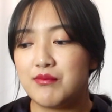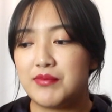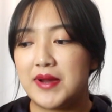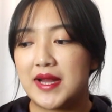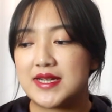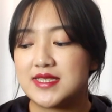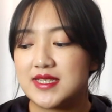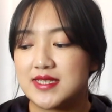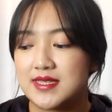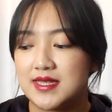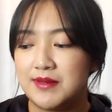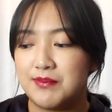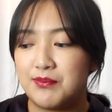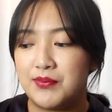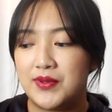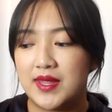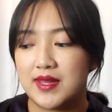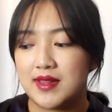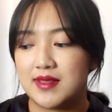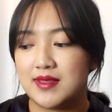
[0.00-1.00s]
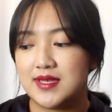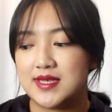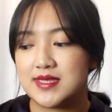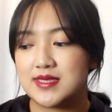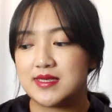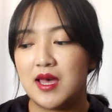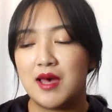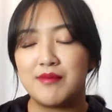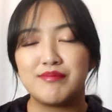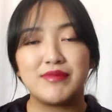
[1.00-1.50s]
practically picked
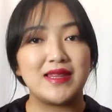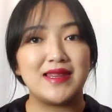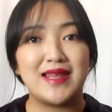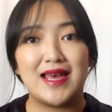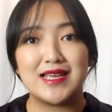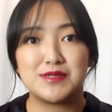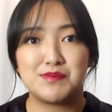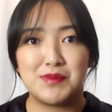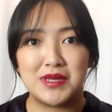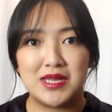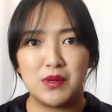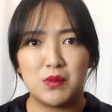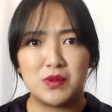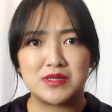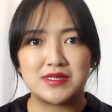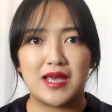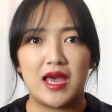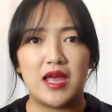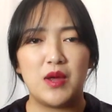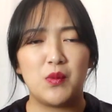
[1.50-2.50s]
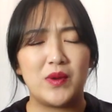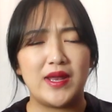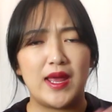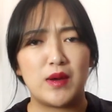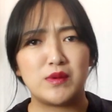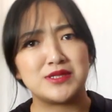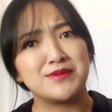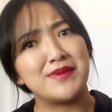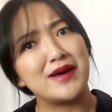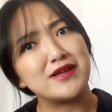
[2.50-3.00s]
this up the last minute was when I
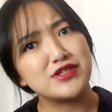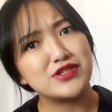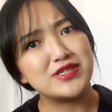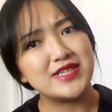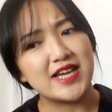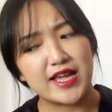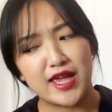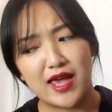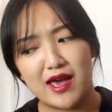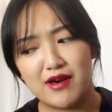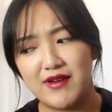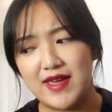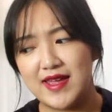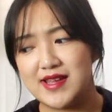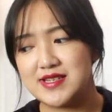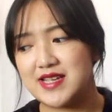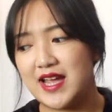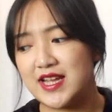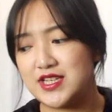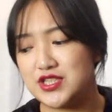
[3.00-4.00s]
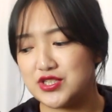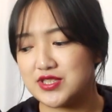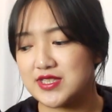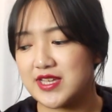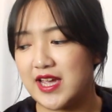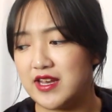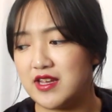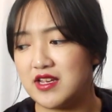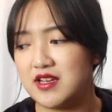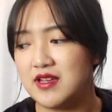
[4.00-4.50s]
was about to check out, and I just
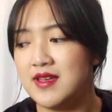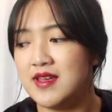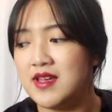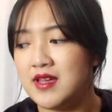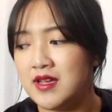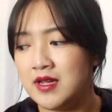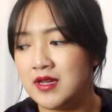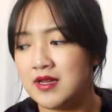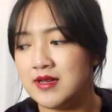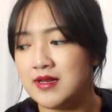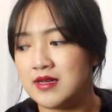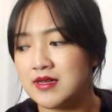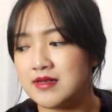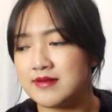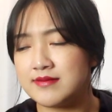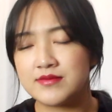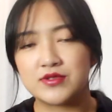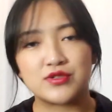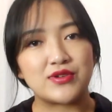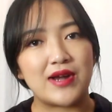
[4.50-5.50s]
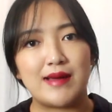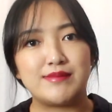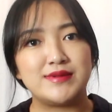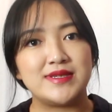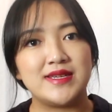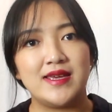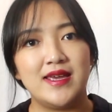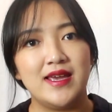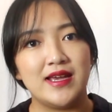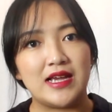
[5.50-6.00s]
kind of grabbed
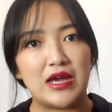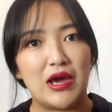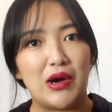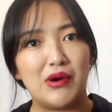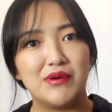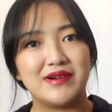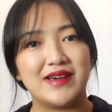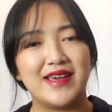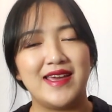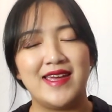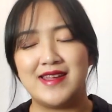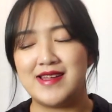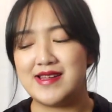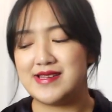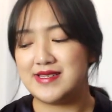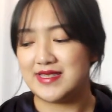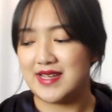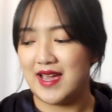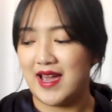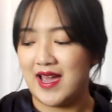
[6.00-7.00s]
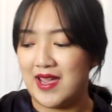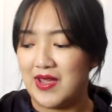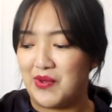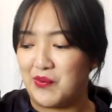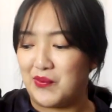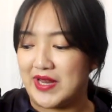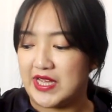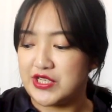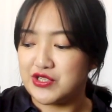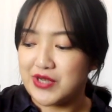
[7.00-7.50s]
it and go. And
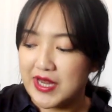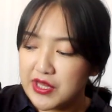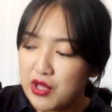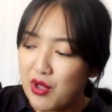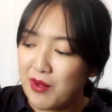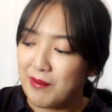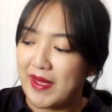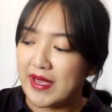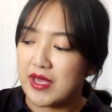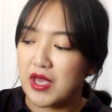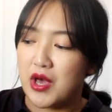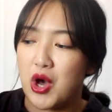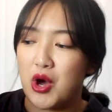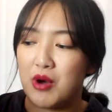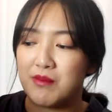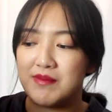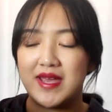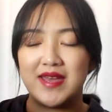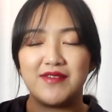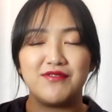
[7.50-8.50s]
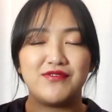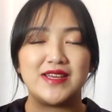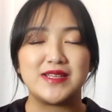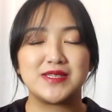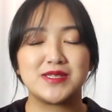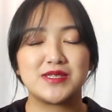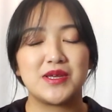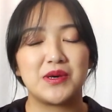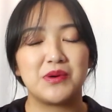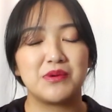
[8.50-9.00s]
when I tried it on back at home, it
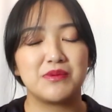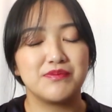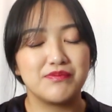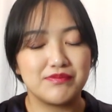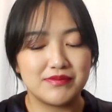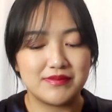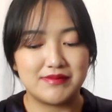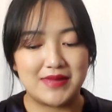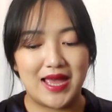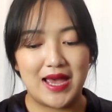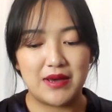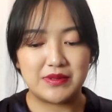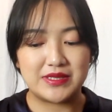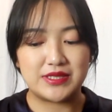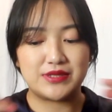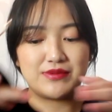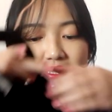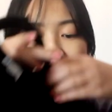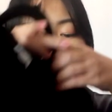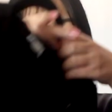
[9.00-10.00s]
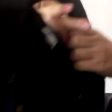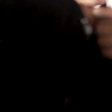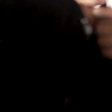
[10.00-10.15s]
fit, so that was really